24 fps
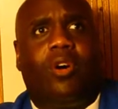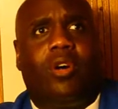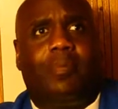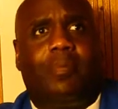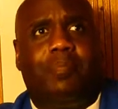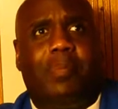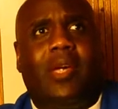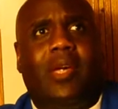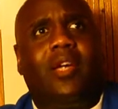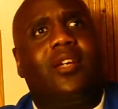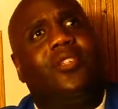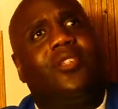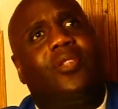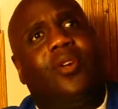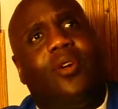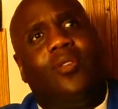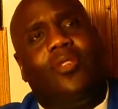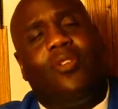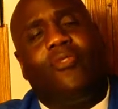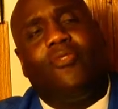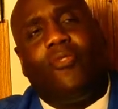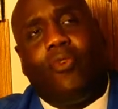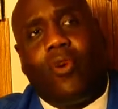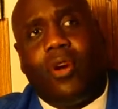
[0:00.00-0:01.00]
because on the
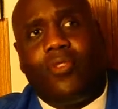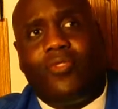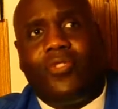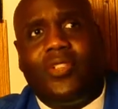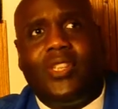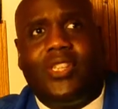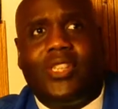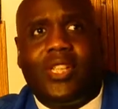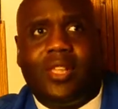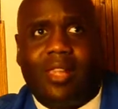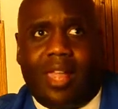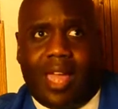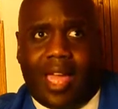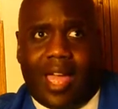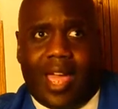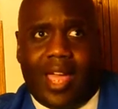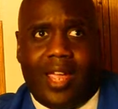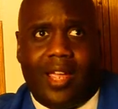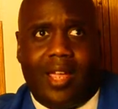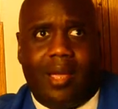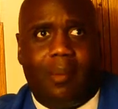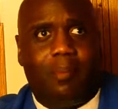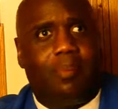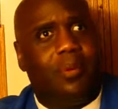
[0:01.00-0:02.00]
4th of July,
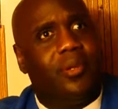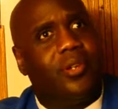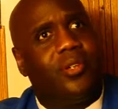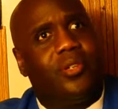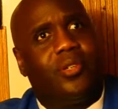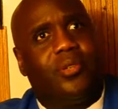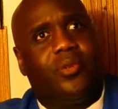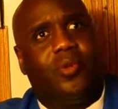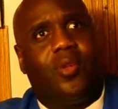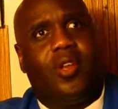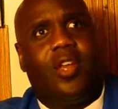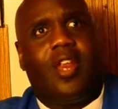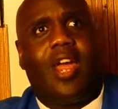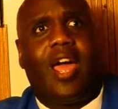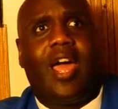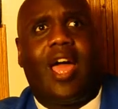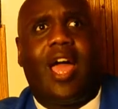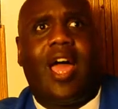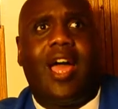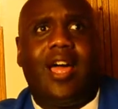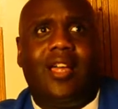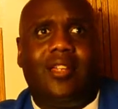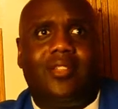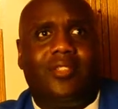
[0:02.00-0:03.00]
I'm pretty sure on a
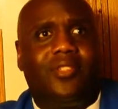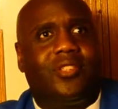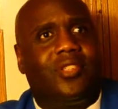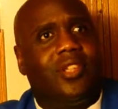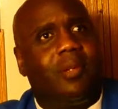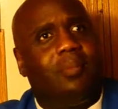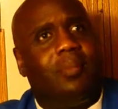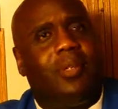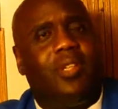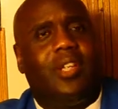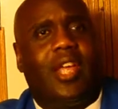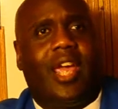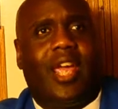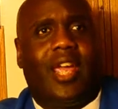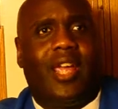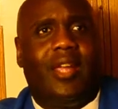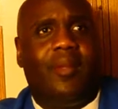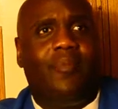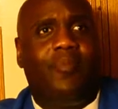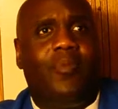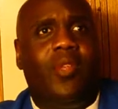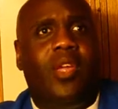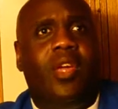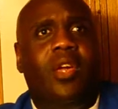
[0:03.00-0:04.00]
hot summer day,
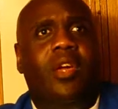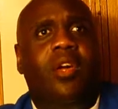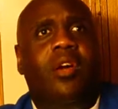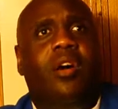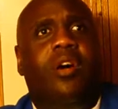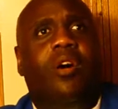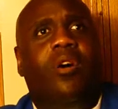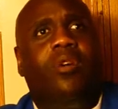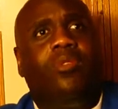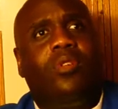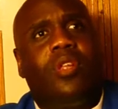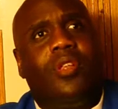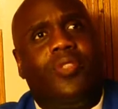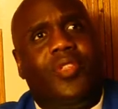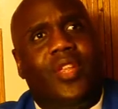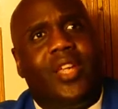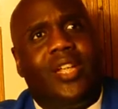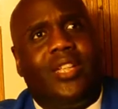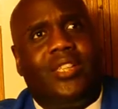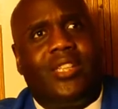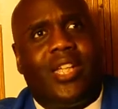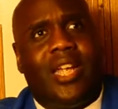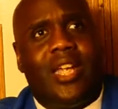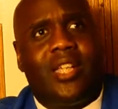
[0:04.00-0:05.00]
only thing
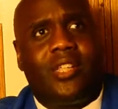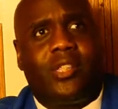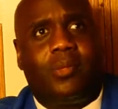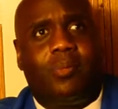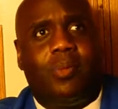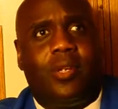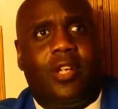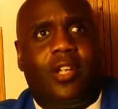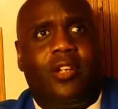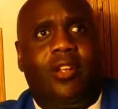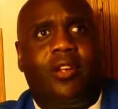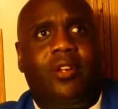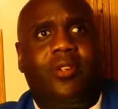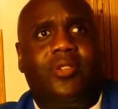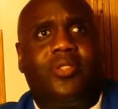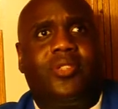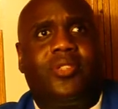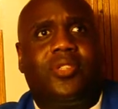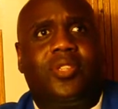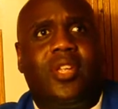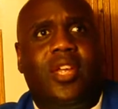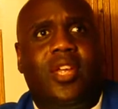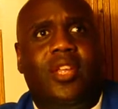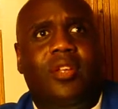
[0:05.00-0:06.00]
Jasmine and her
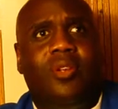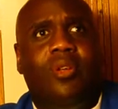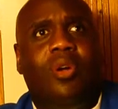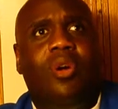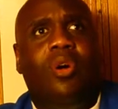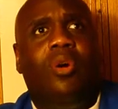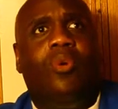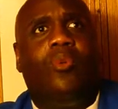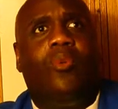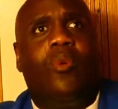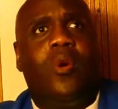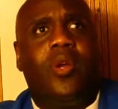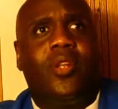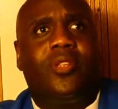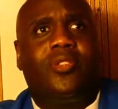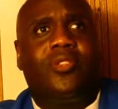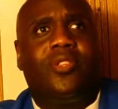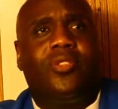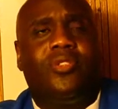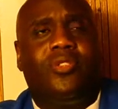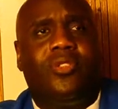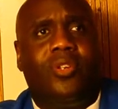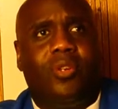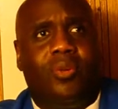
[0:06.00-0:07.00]
son wanted to
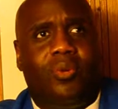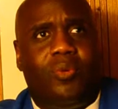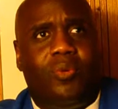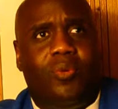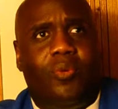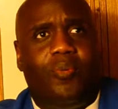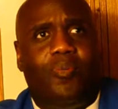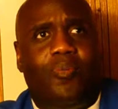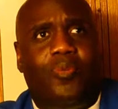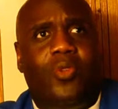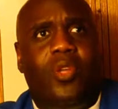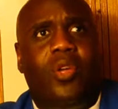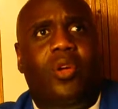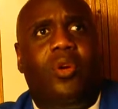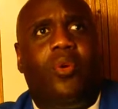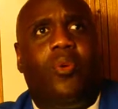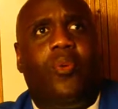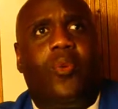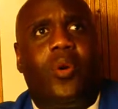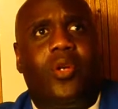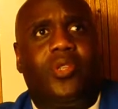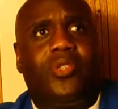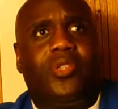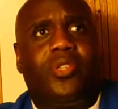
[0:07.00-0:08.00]
do
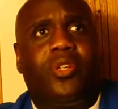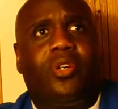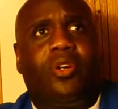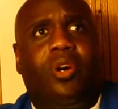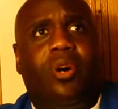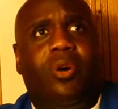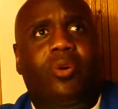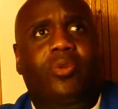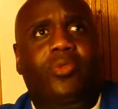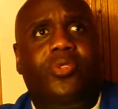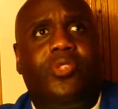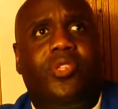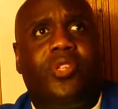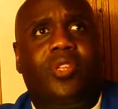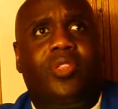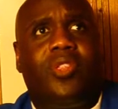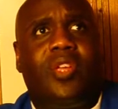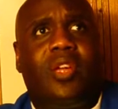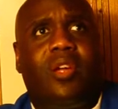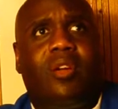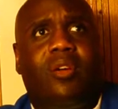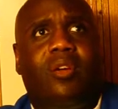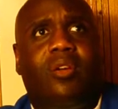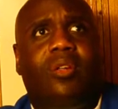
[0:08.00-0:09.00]
was go to
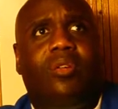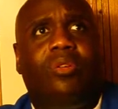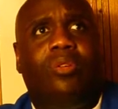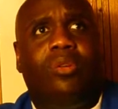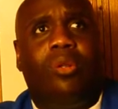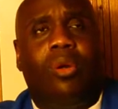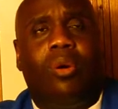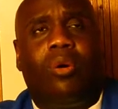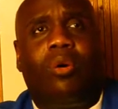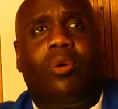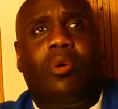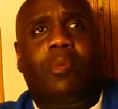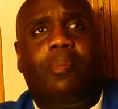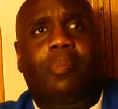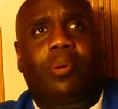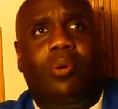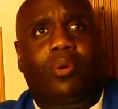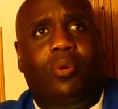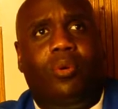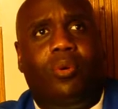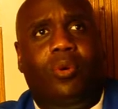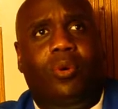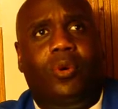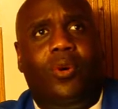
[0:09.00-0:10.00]
their local
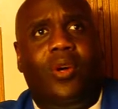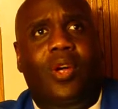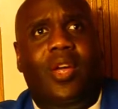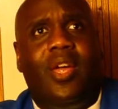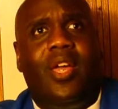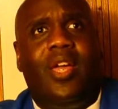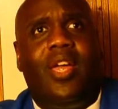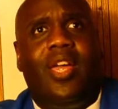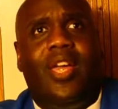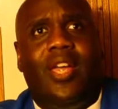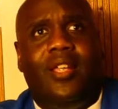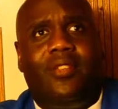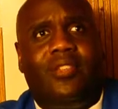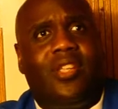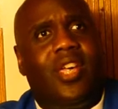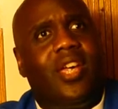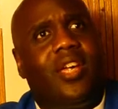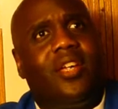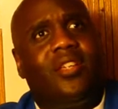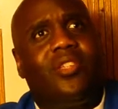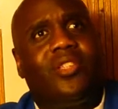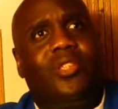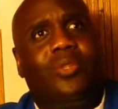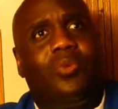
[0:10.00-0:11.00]
pool and take
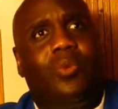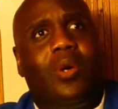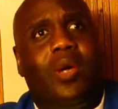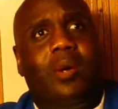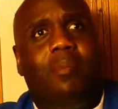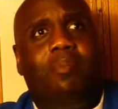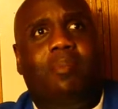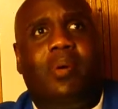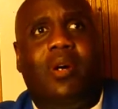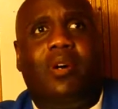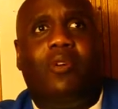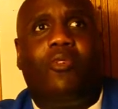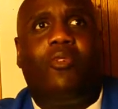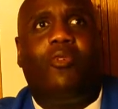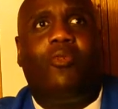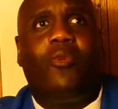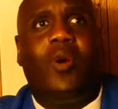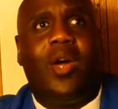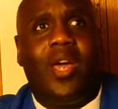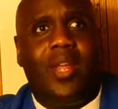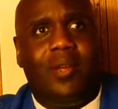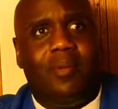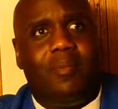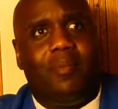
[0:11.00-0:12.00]
a swim, but
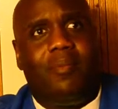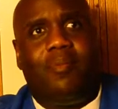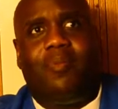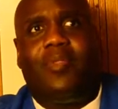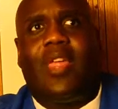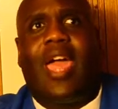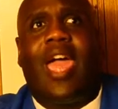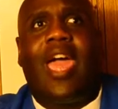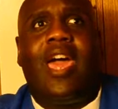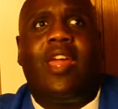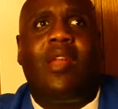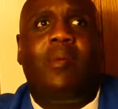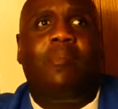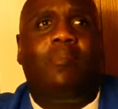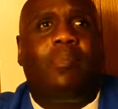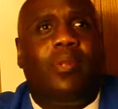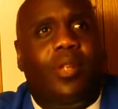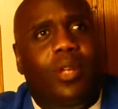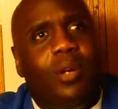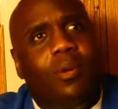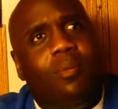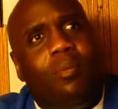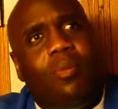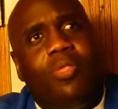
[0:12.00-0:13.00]
what? Adam
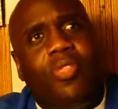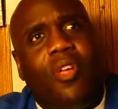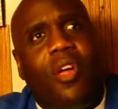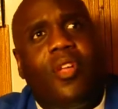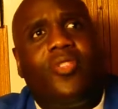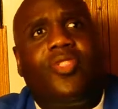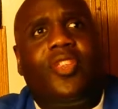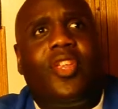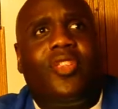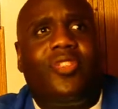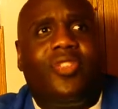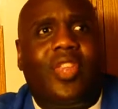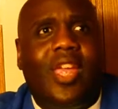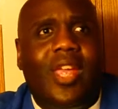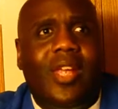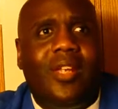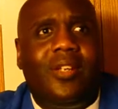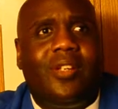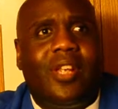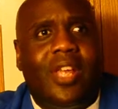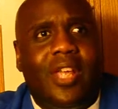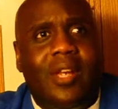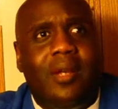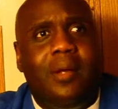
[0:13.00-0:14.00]
Bloom thought that they
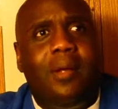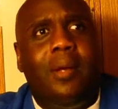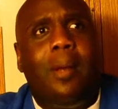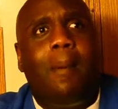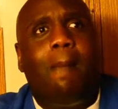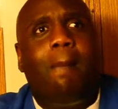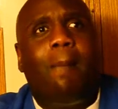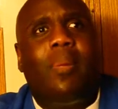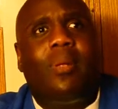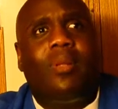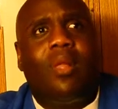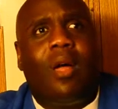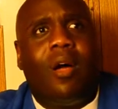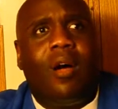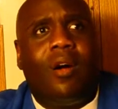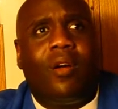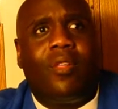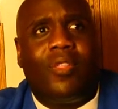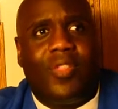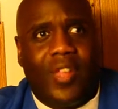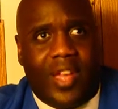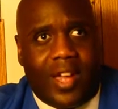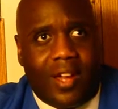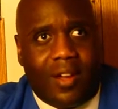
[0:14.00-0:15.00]
didn't belong
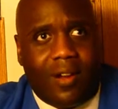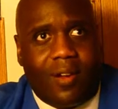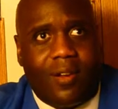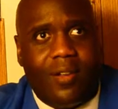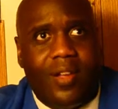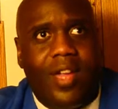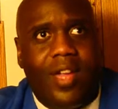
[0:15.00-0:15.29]
there.